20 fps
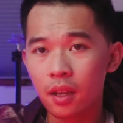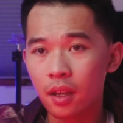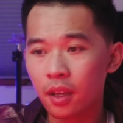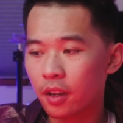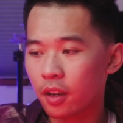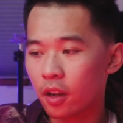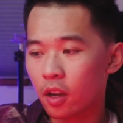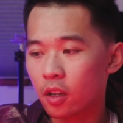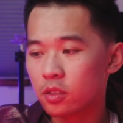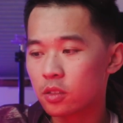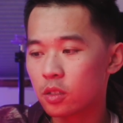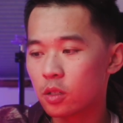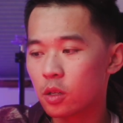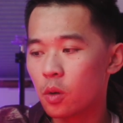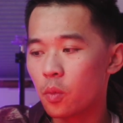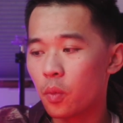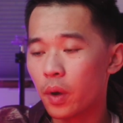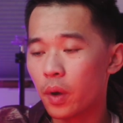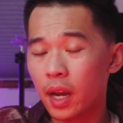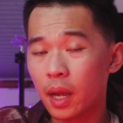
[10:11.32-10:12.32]
And also
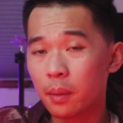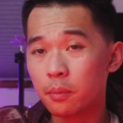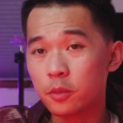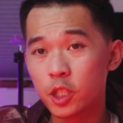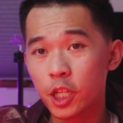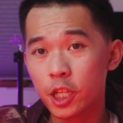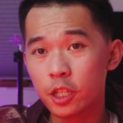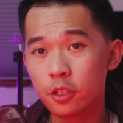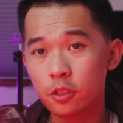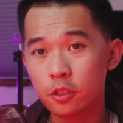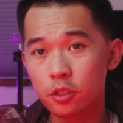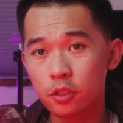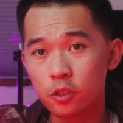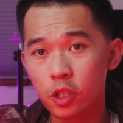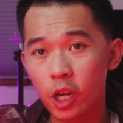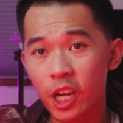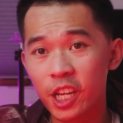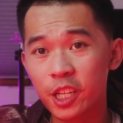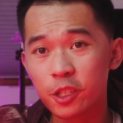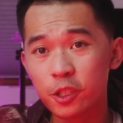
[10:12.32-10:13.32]
when I'm
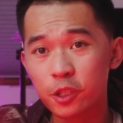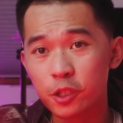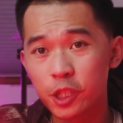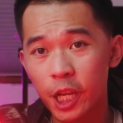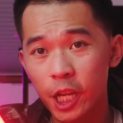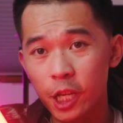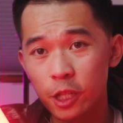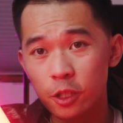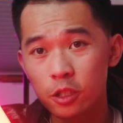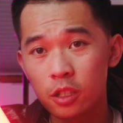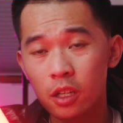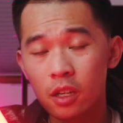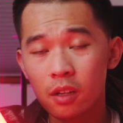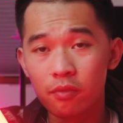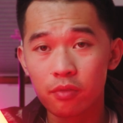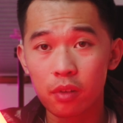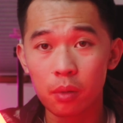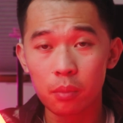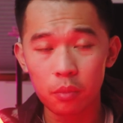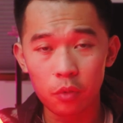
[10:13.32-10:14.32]
trying to change
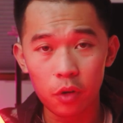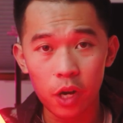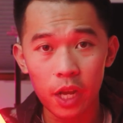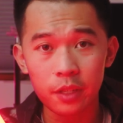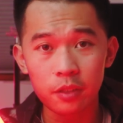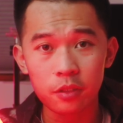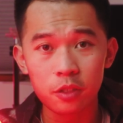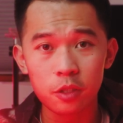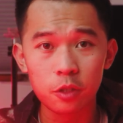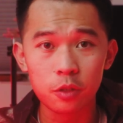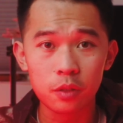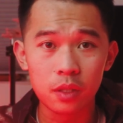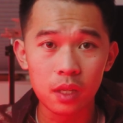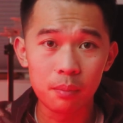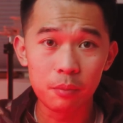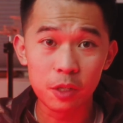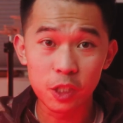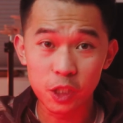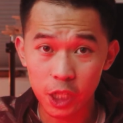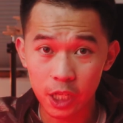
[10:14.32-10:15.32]
from red to the
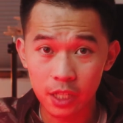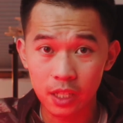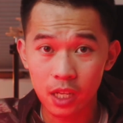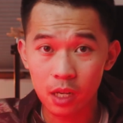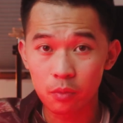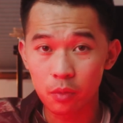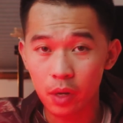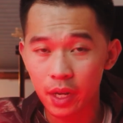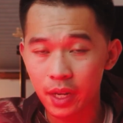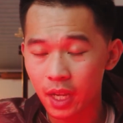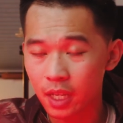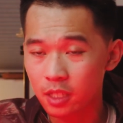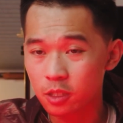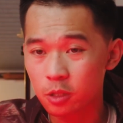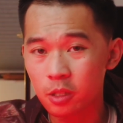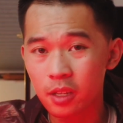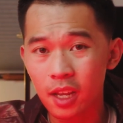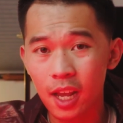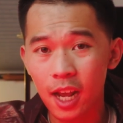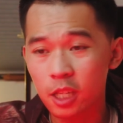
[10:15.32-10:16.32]
magenta right next to
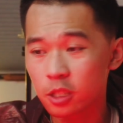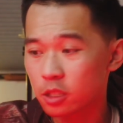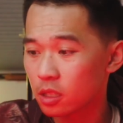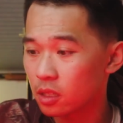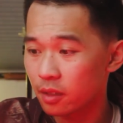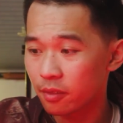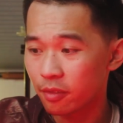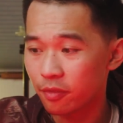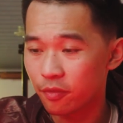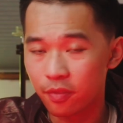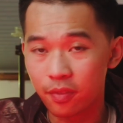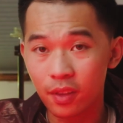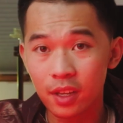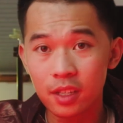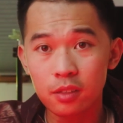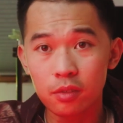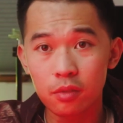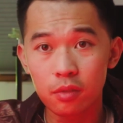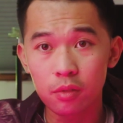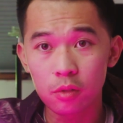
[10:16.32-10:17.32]
it, it actually
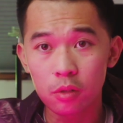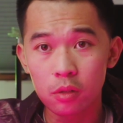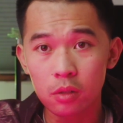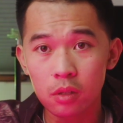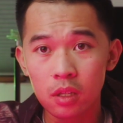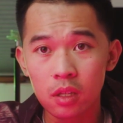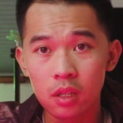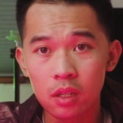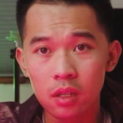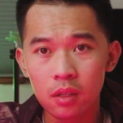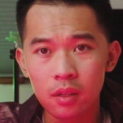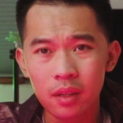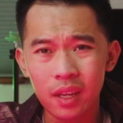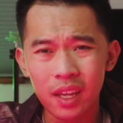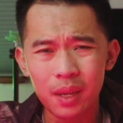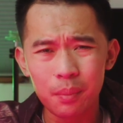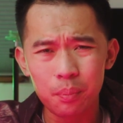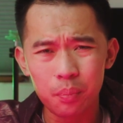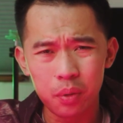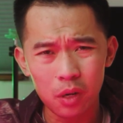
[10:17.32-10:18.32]
flicks through
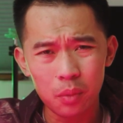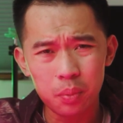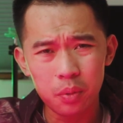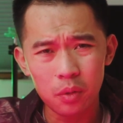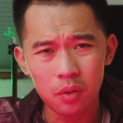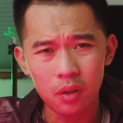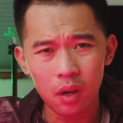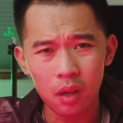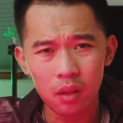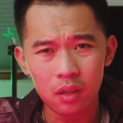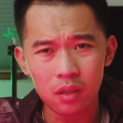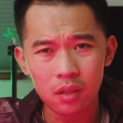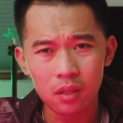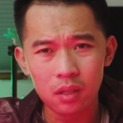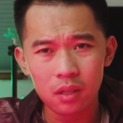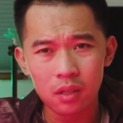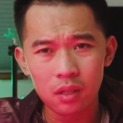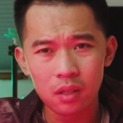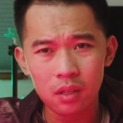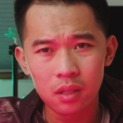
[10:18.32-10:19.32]
a purple color.
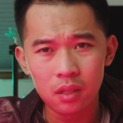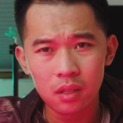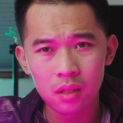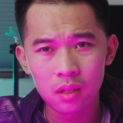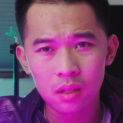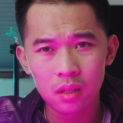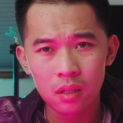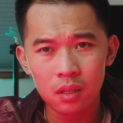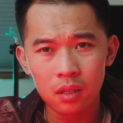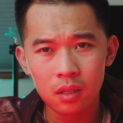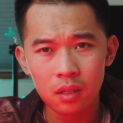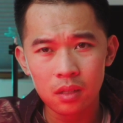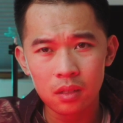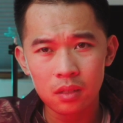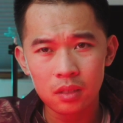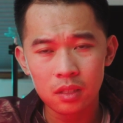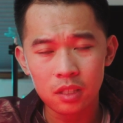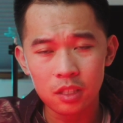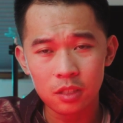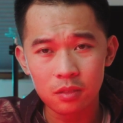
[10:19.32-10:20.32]

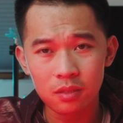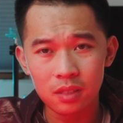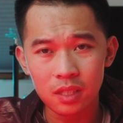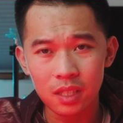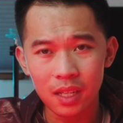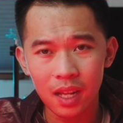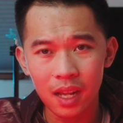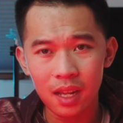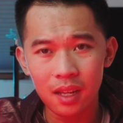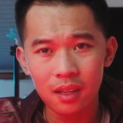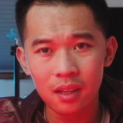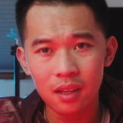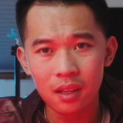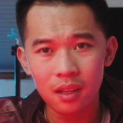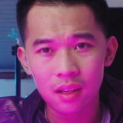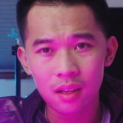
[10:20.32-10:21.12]
Did you see that?